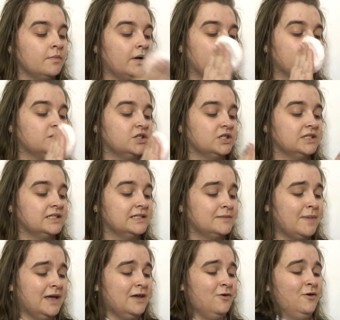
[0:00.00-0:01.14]
I literally just
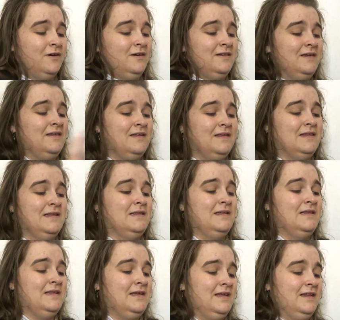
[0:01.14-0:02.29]
smack it on and
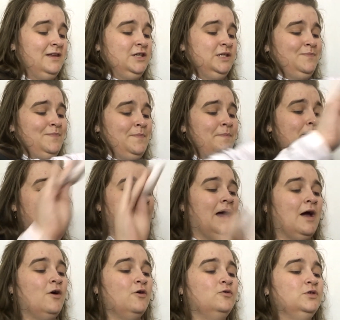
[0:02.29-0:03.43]
I just
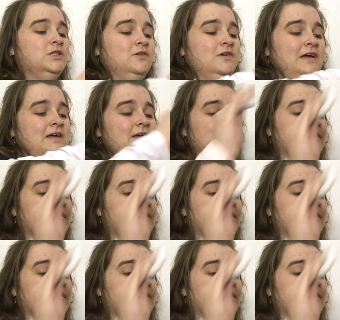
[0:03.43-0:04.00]
powder it